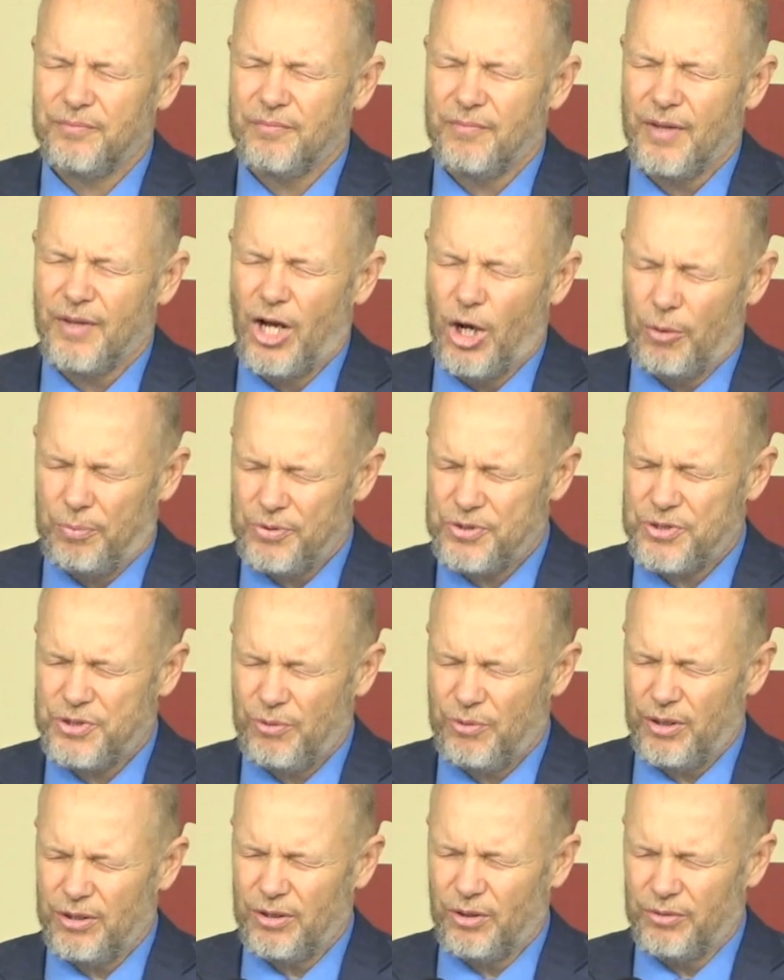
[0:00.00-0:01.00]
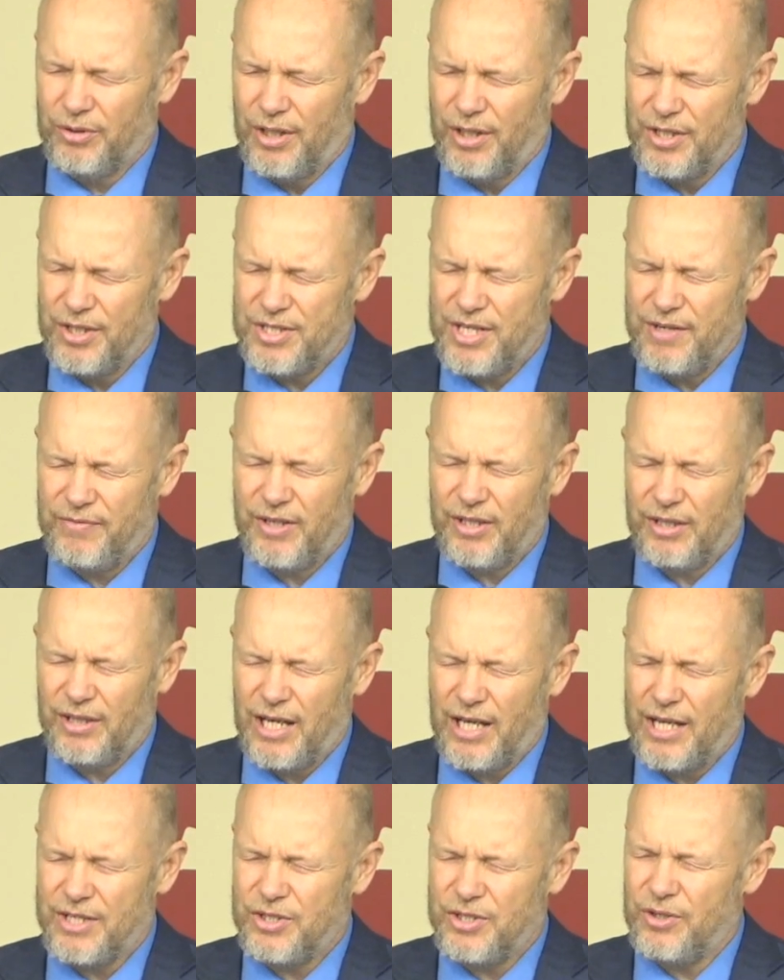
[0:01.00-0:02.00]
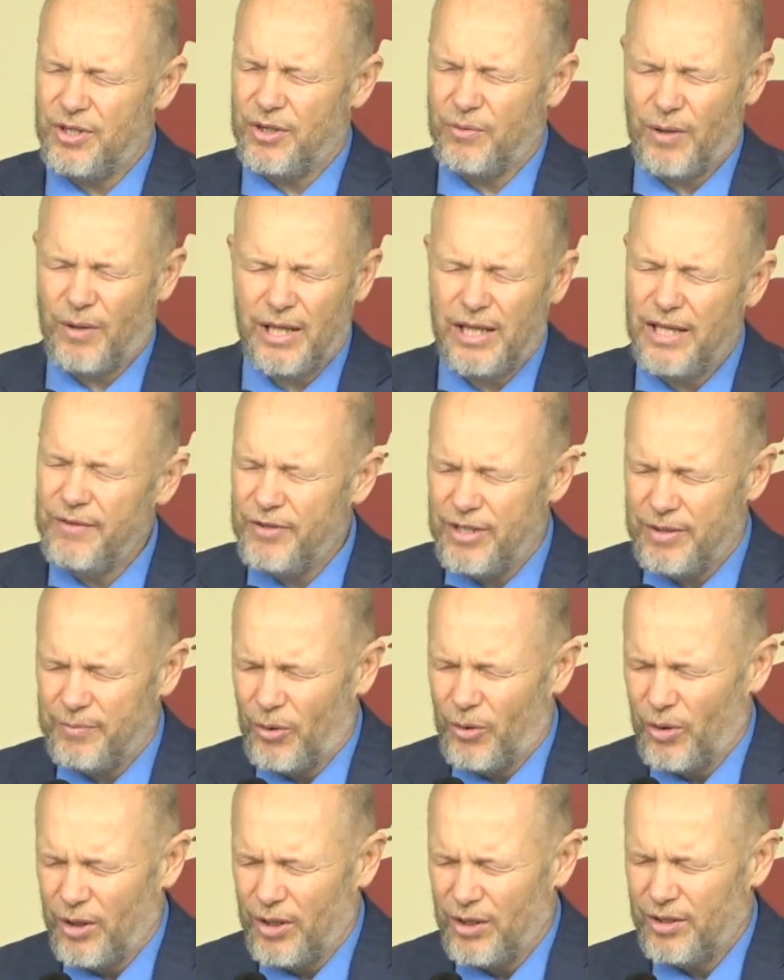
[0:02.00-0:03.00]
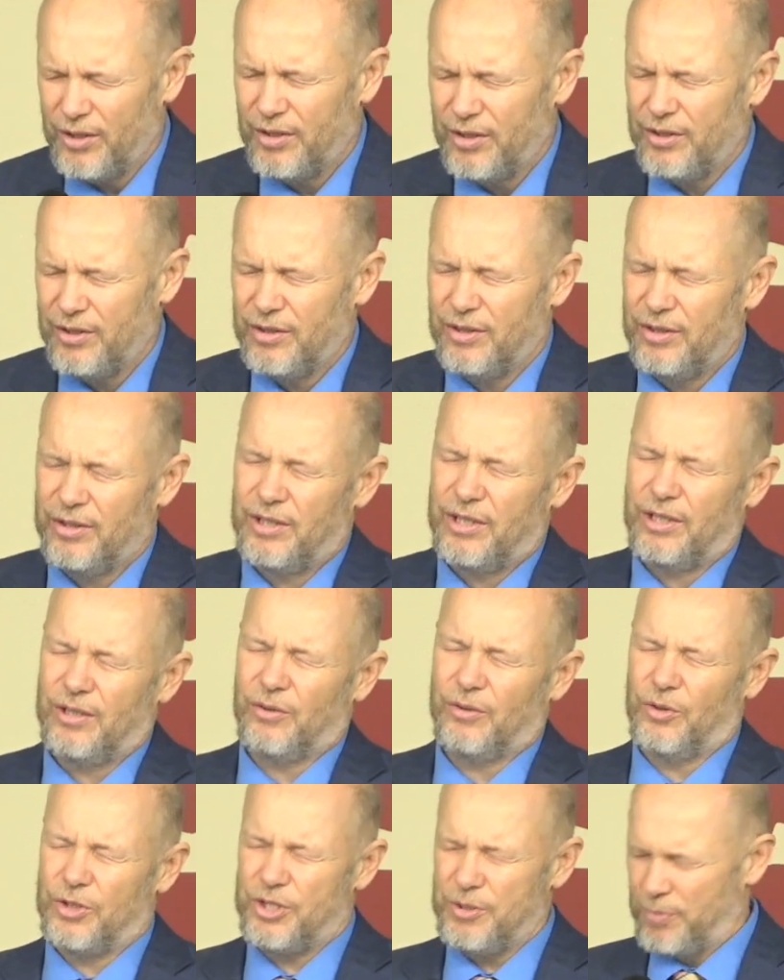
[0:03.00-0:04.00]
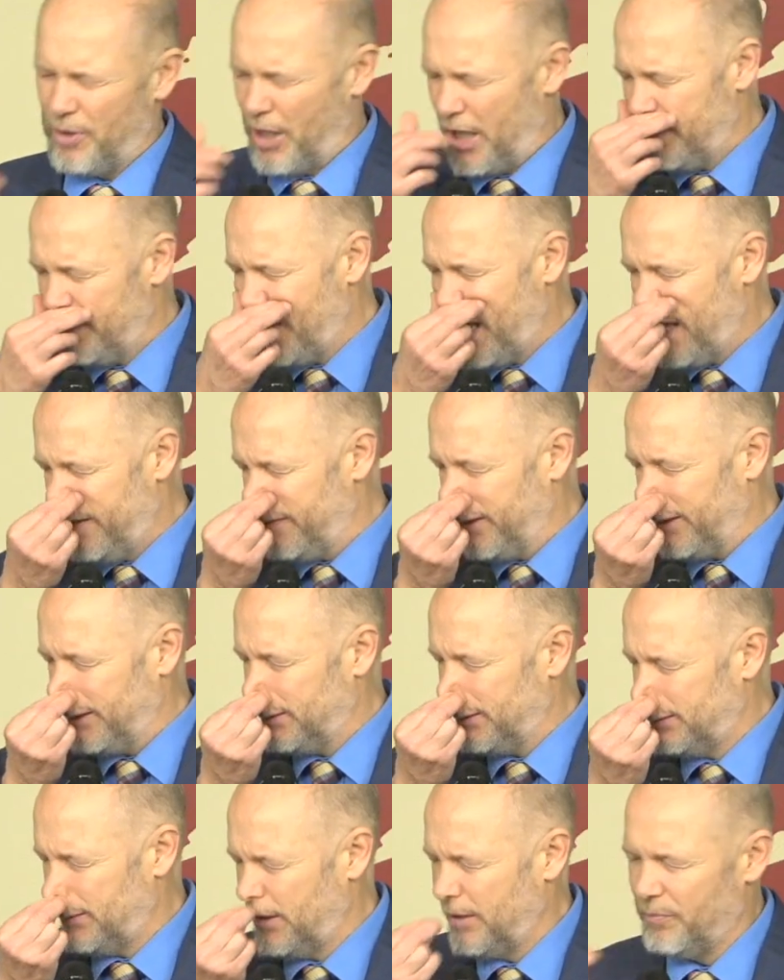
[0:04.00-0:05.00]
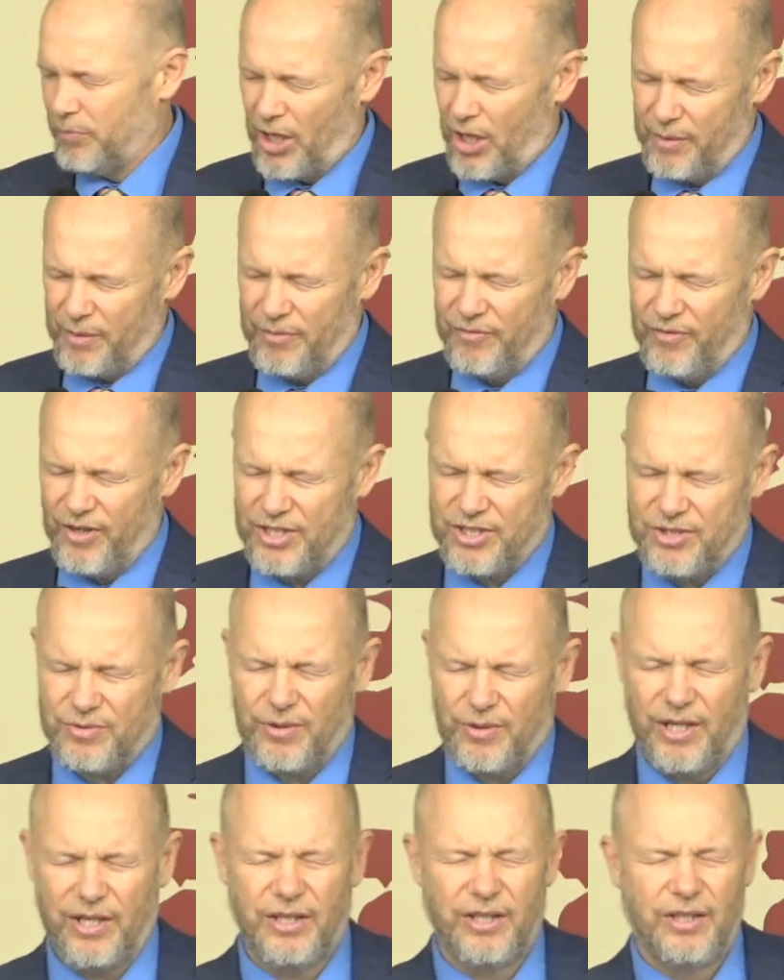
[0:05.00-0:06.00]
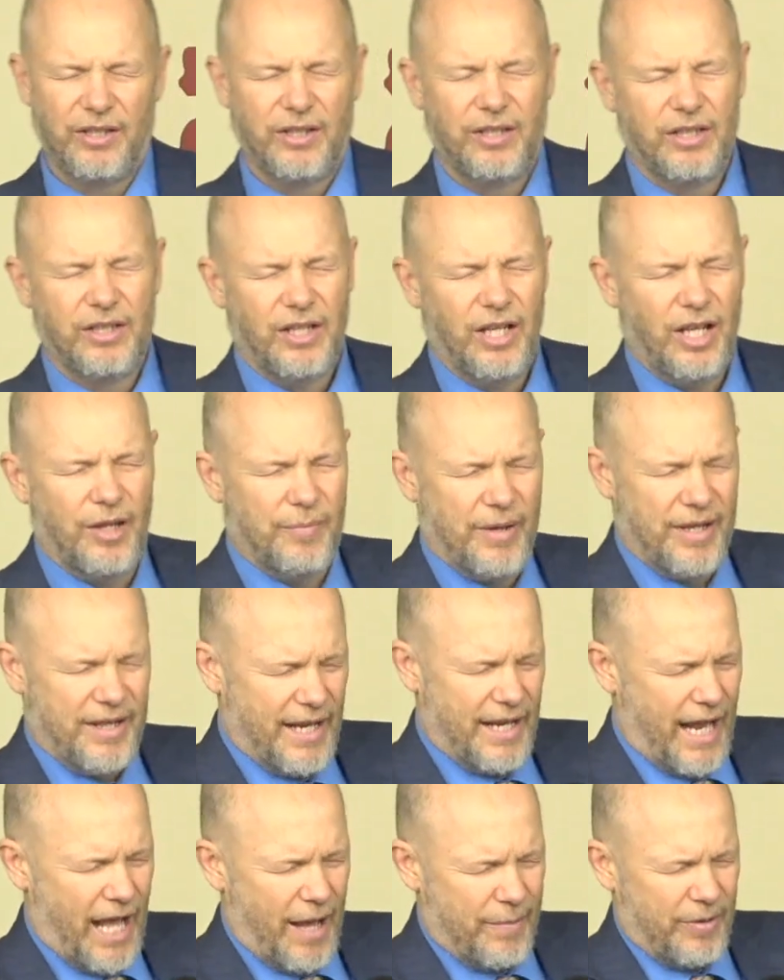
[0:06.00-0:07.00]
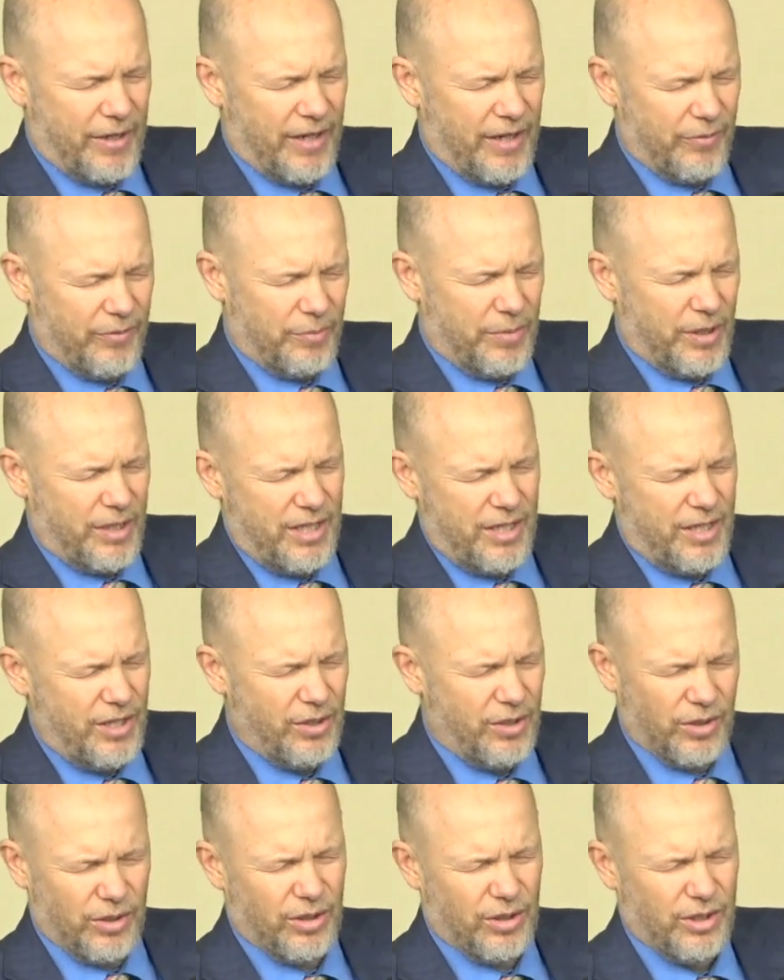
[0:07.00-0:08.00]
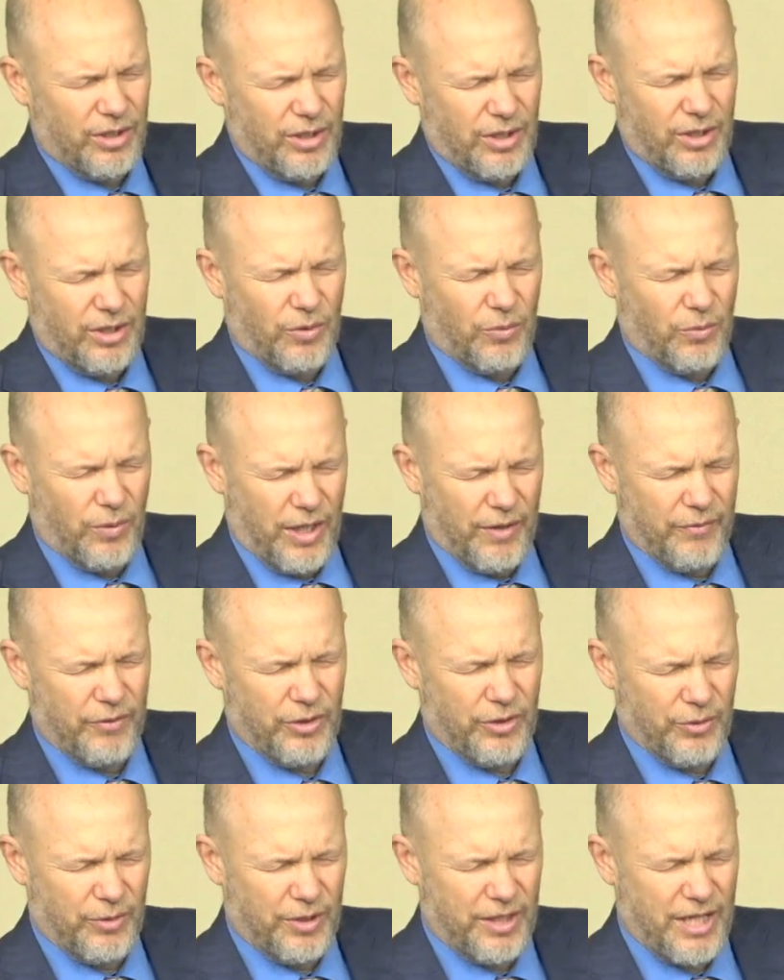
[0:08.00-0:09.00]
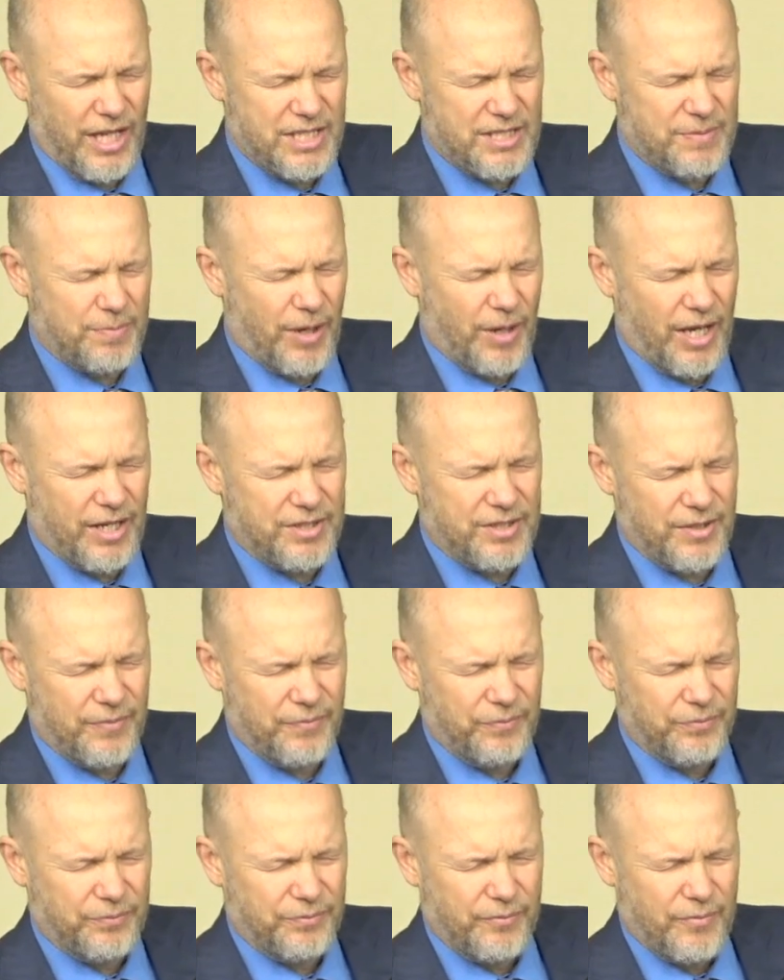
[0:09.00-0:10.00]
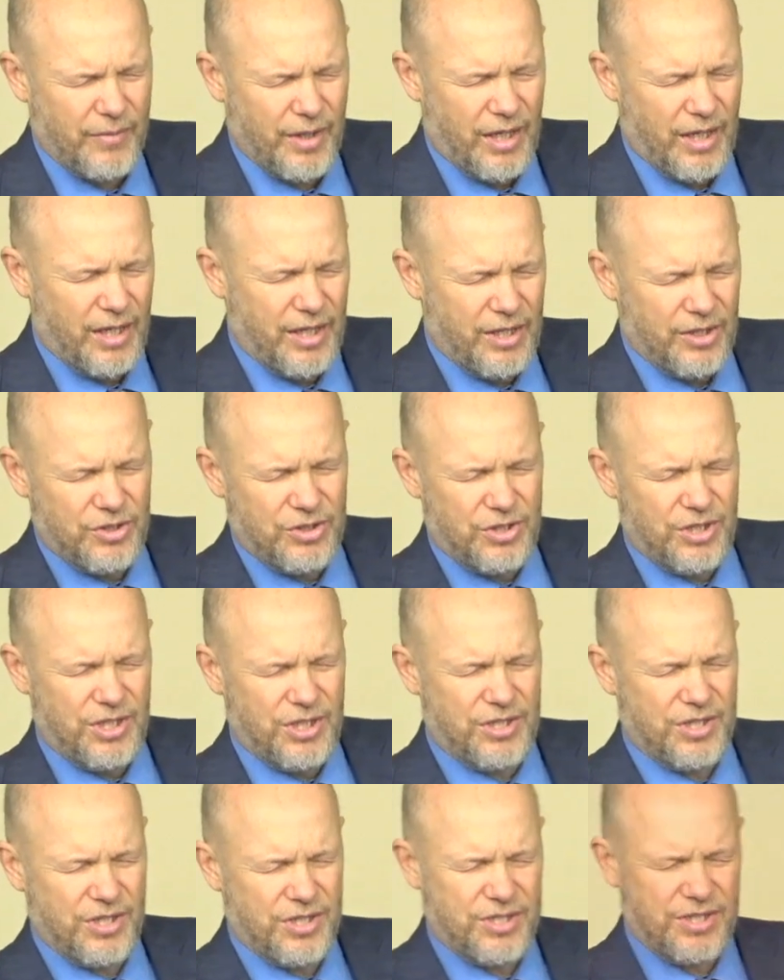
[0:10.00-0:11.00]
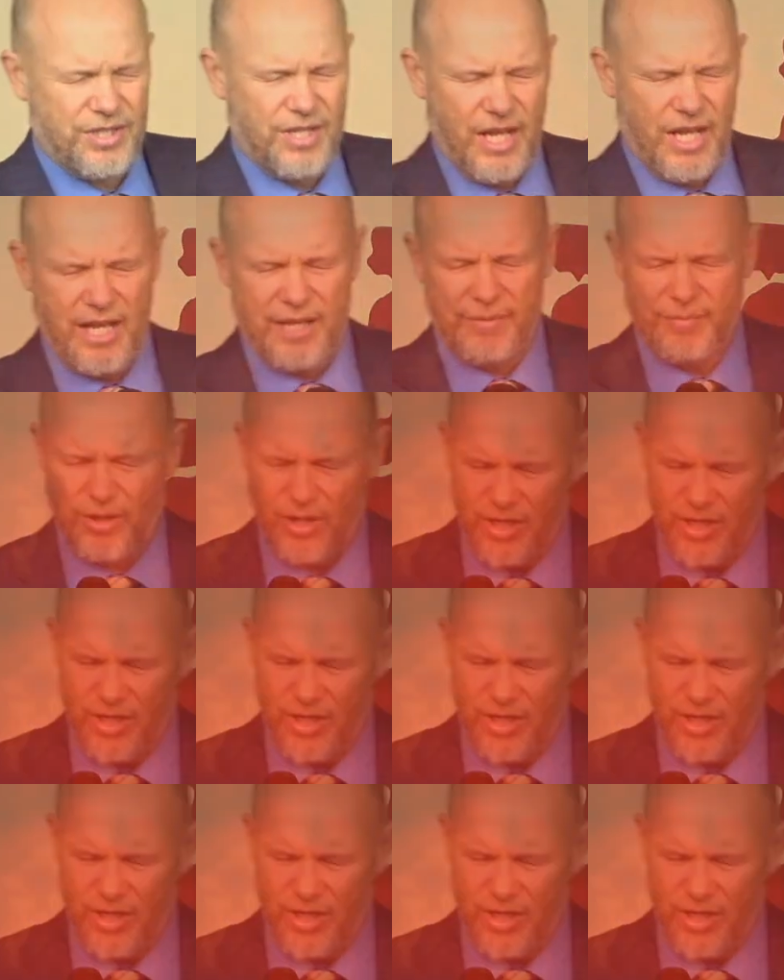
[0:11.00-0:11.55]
Help us through our loneliness. Even Elijah, you didn't want to live anymore. Lord, you brought him out of it and brought him to victory. And may that happen to everybody here whenever they're in that spot. In Jesus' name.